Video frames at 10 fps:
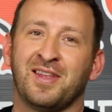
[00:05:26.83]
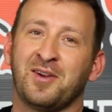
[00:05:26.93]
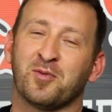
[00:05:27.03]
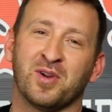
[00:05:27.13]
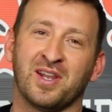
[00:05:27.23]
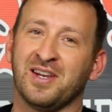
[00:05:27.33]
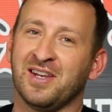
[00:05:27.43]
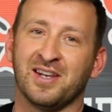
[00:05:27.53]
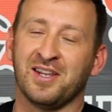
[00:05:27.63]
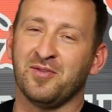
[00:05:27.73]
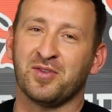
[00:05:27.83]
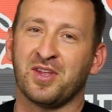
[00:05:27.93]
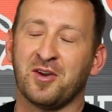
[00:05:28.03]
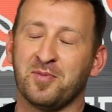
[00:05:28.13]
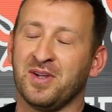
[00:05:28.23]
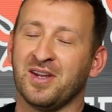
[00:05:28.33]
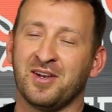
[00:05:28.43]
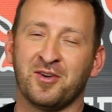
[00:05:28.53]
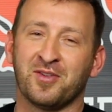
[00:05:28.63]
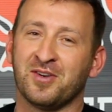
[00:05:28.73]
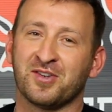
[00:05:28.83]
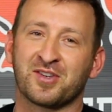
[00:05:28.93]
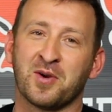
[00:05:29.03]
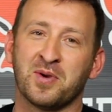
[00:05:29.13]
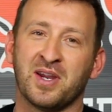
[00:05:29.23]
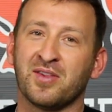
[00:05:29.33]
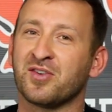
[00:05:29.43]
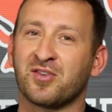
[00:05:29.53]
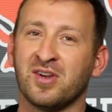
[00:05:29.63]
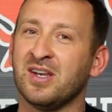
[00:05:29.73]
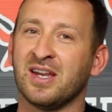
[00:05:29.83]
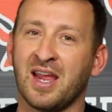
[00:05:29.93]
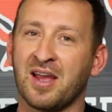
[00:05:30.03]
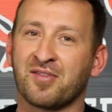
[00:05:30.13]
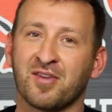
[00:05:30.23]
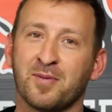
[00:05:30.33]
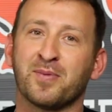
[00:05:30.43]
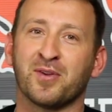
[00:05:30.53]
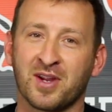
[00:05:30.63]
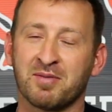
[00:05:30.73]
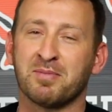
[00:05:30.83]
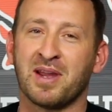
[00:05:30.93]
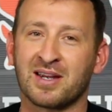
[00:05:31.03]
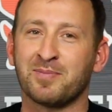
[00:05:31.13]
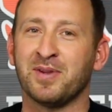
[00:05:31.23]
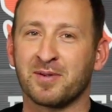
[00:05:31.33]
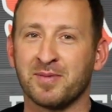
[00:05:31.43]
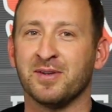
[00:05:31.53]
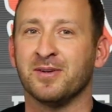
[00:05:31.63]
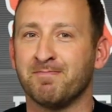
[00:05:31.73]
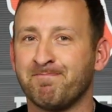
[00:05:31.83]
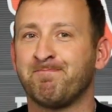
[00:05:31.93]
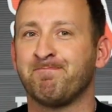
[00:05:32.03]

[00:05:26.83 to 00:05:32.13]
They really didn't leave without me. I know they're just going down the street to gas up and they're coming back to pick me up.